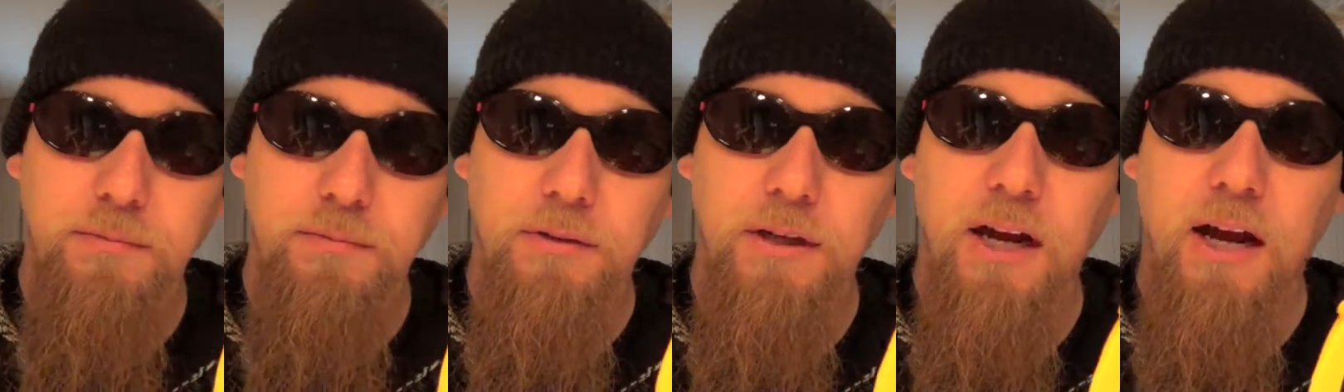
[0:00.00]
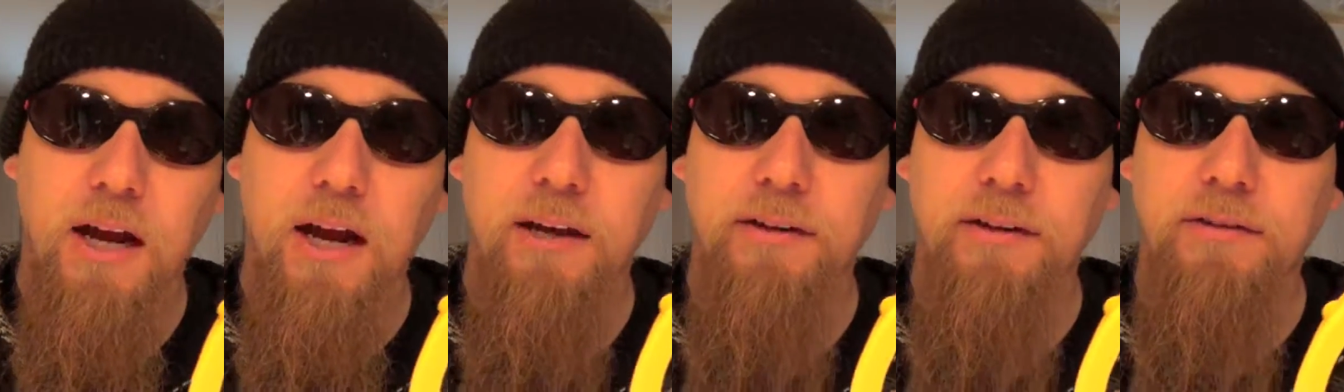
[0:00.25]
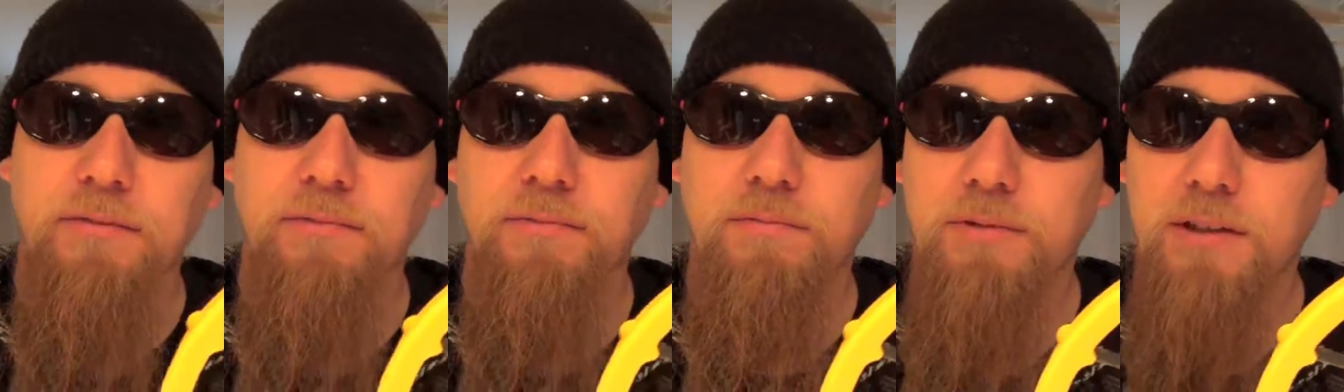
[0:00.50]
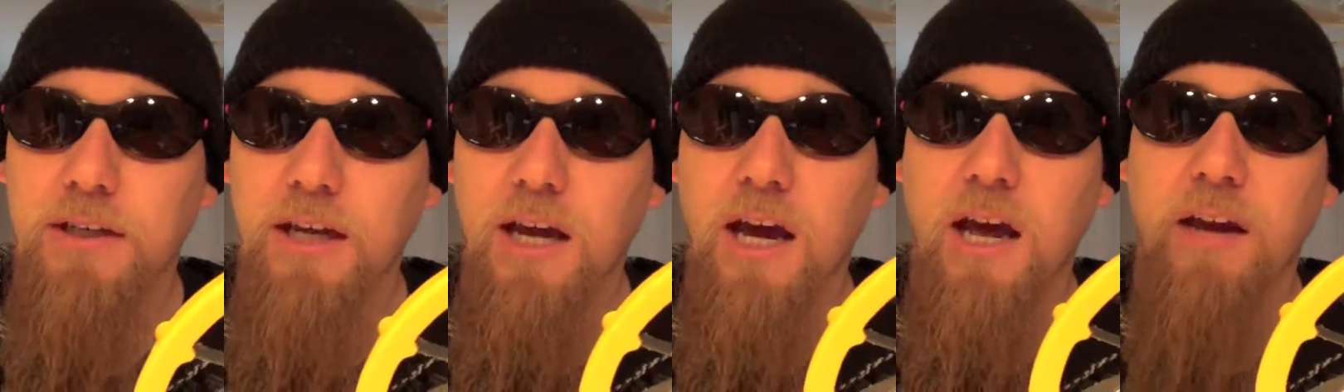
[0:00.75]
I'd
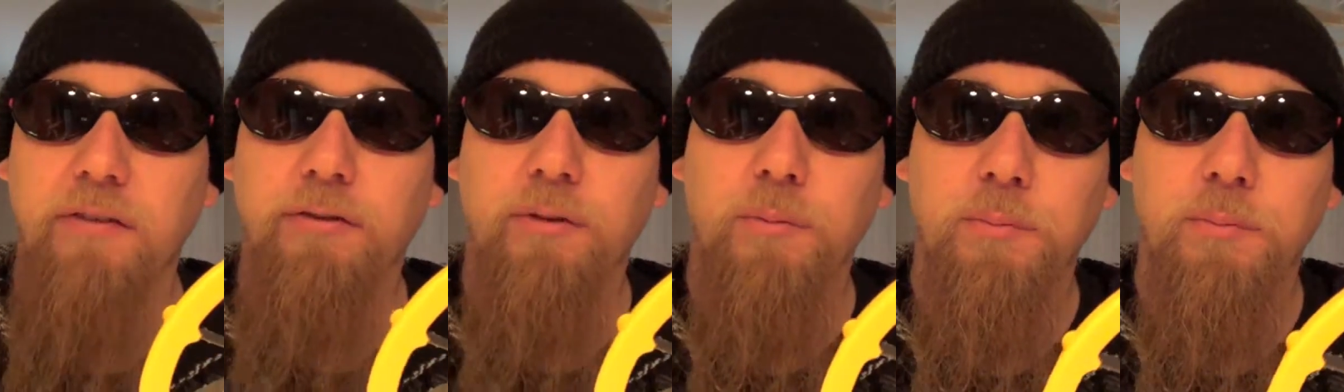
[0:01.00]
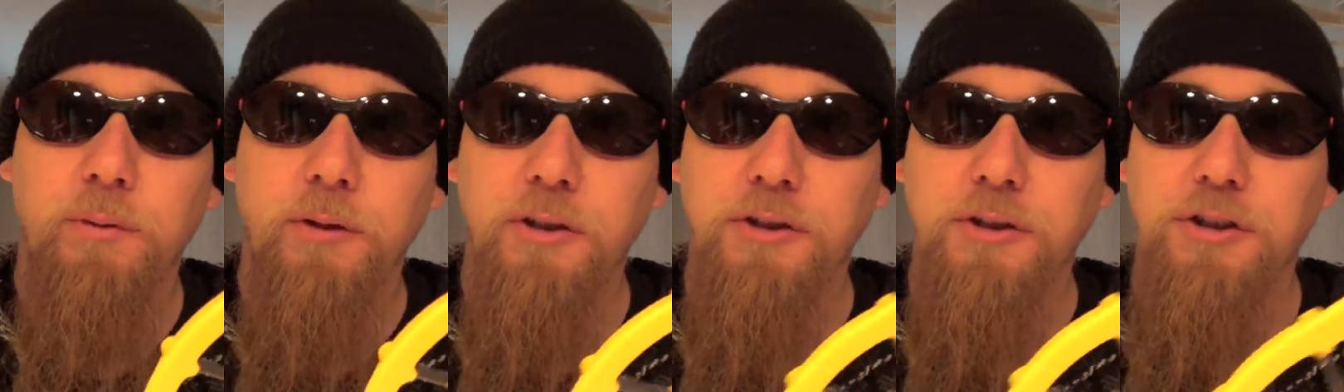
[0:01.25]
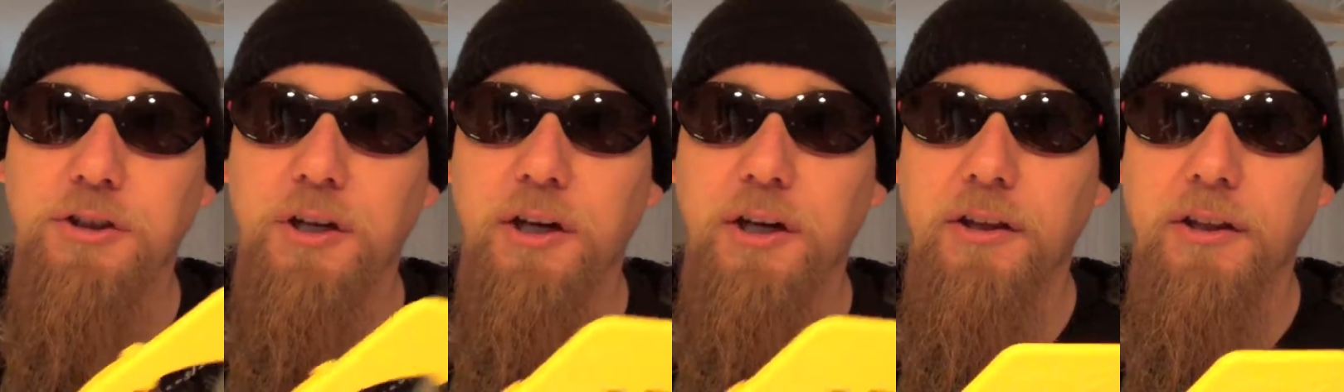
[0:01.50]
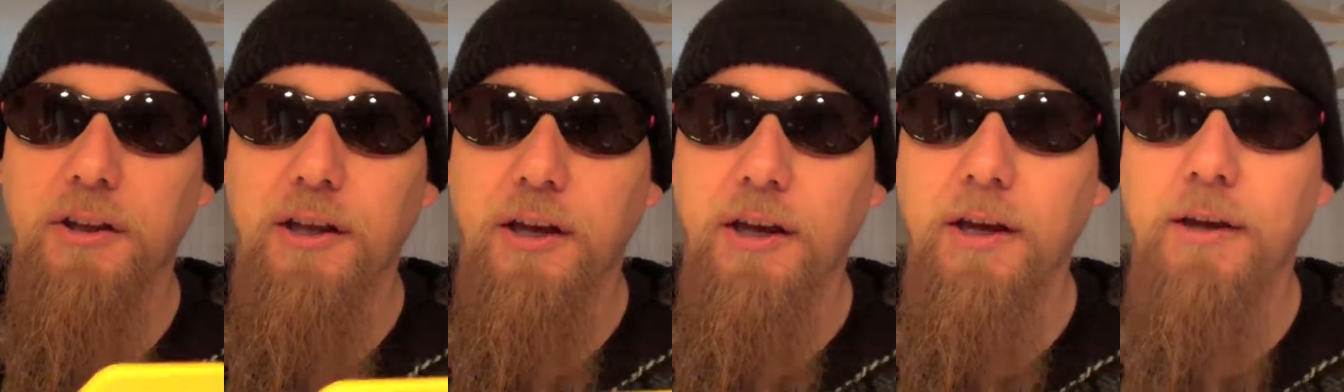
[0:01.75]
kind of
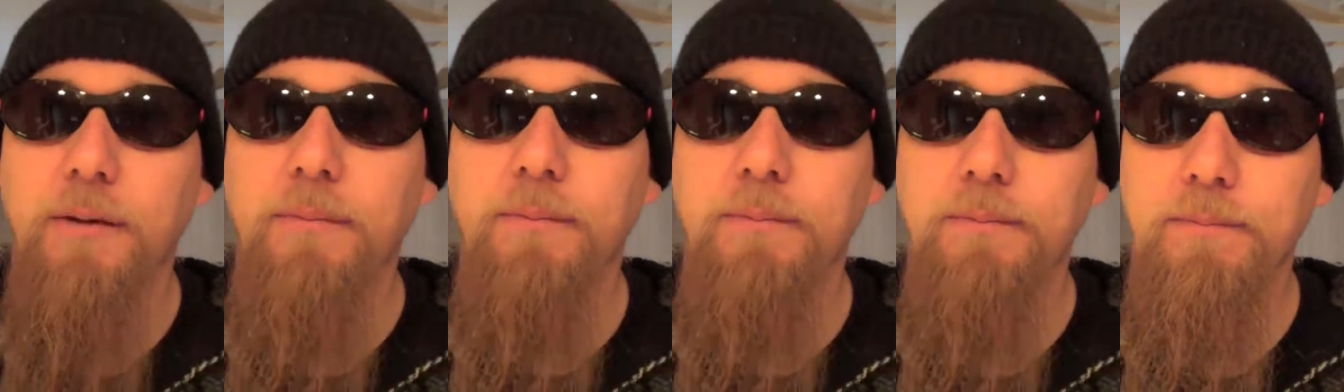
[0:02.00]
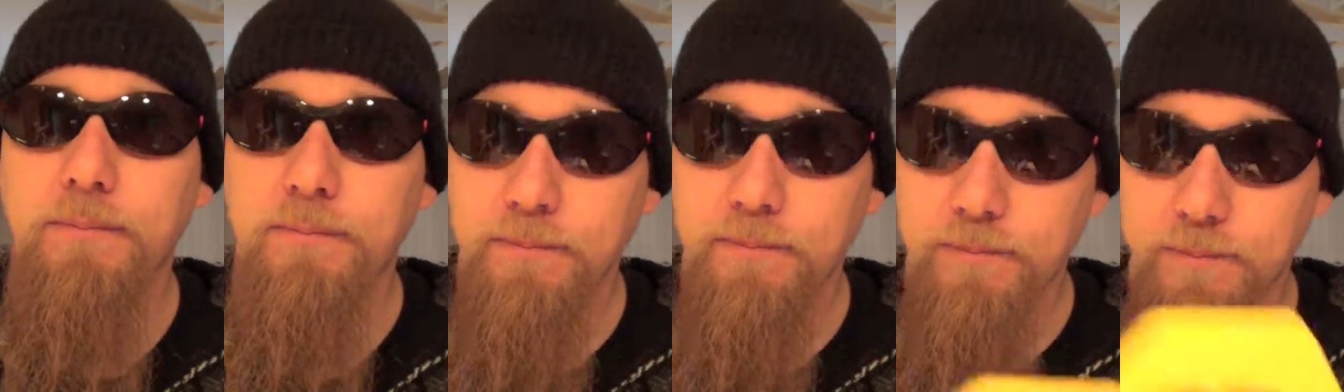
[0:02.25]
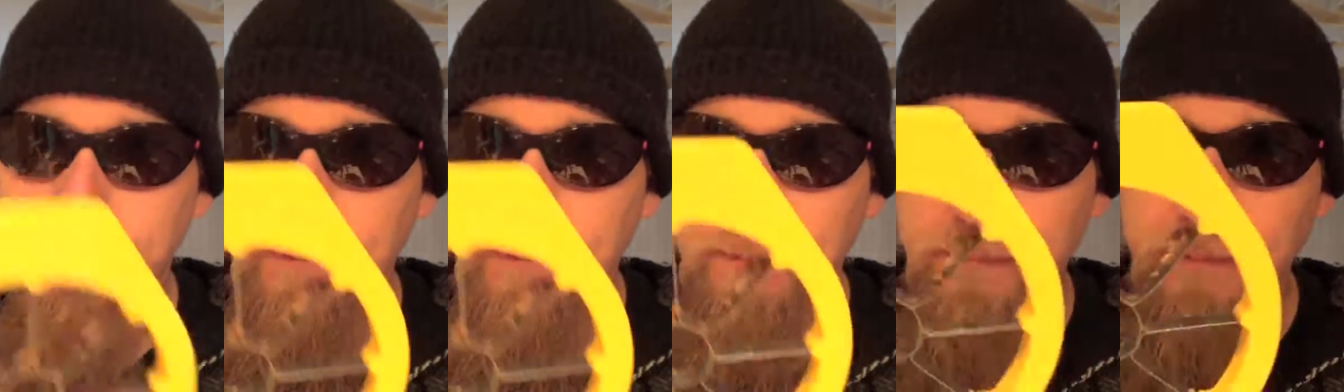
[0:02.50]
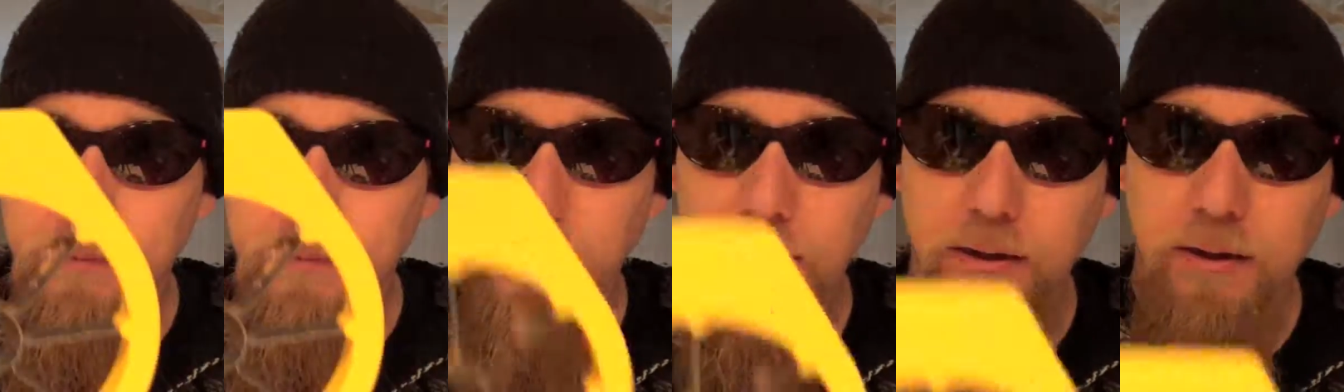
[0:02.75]
appreciate that.
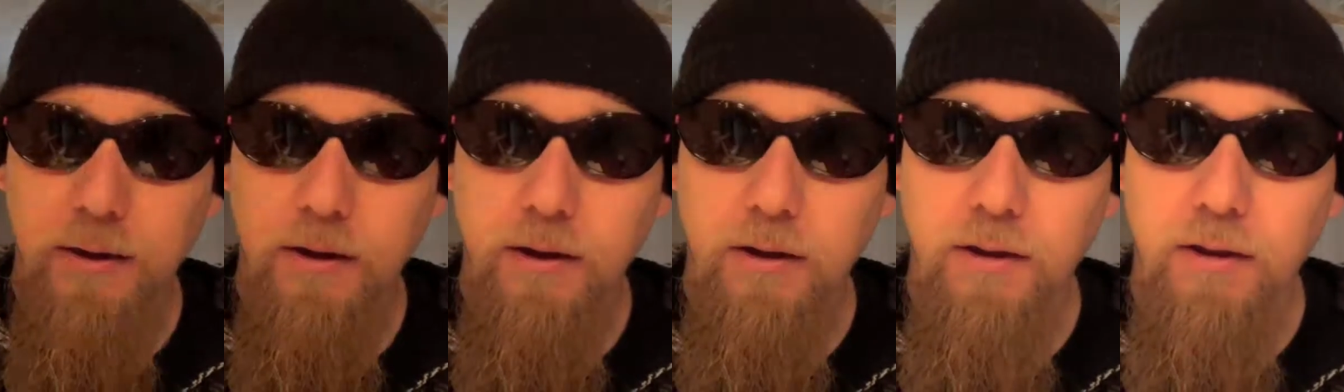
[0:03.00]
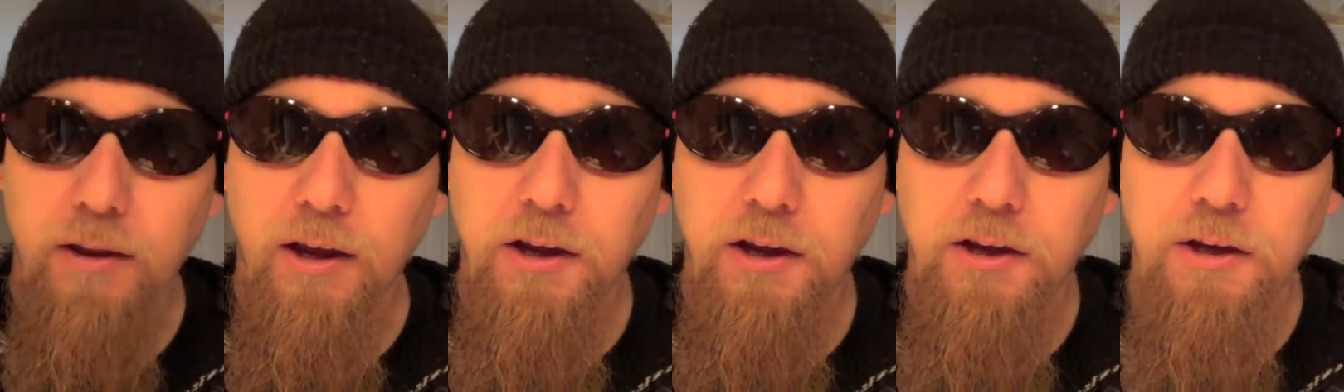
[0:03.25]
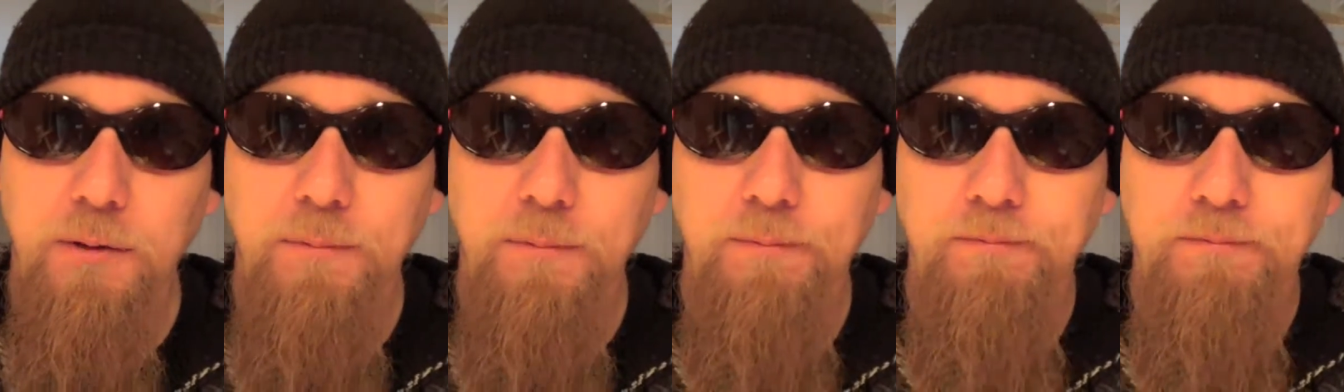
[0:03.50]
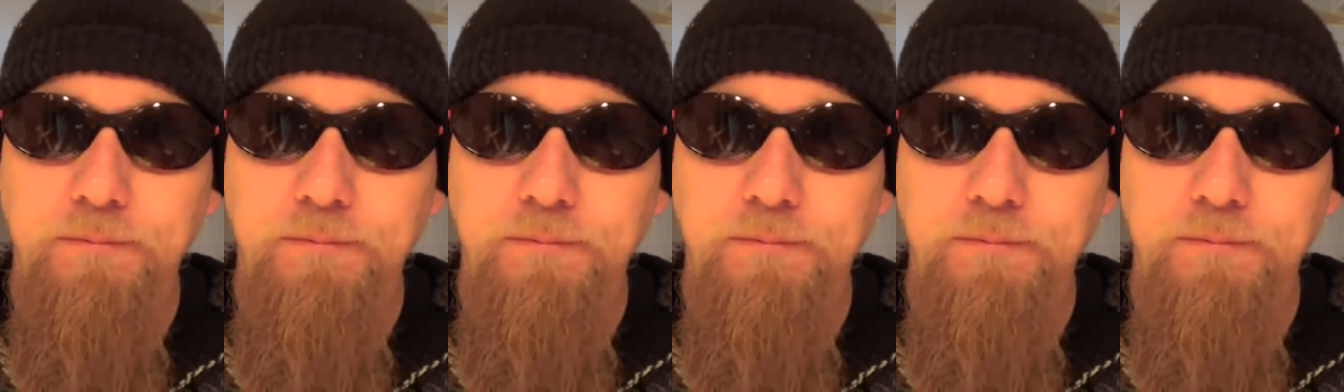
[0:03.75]
Thank you.